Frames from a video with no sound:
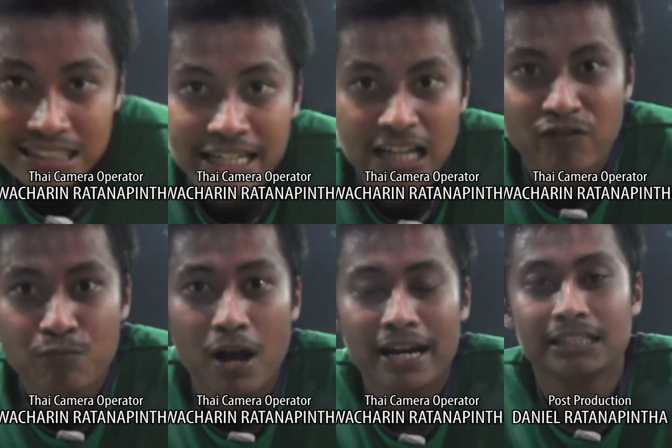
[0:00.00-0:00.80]
on
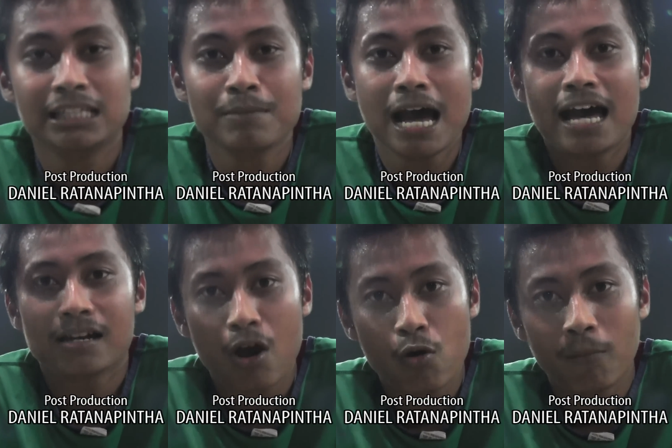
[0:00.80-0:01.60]
Thai Ties, I'll
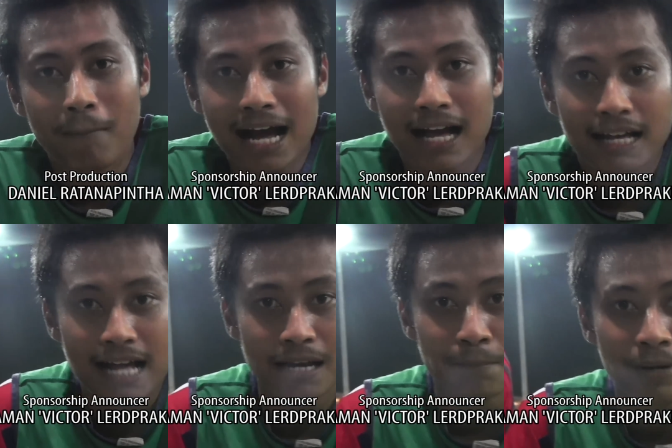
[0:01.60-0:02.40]
continue to travel
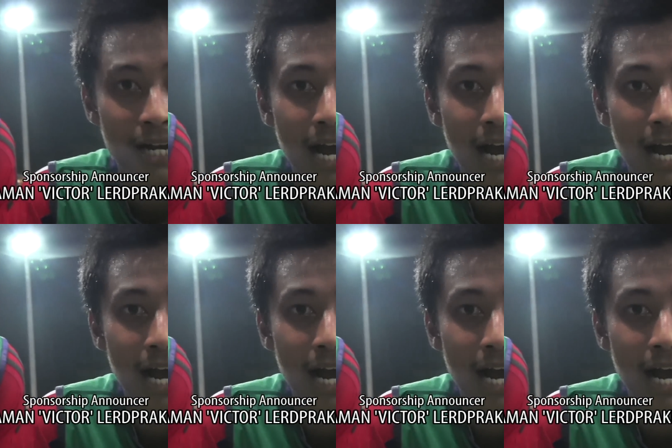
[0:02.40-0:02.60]
around Thailand,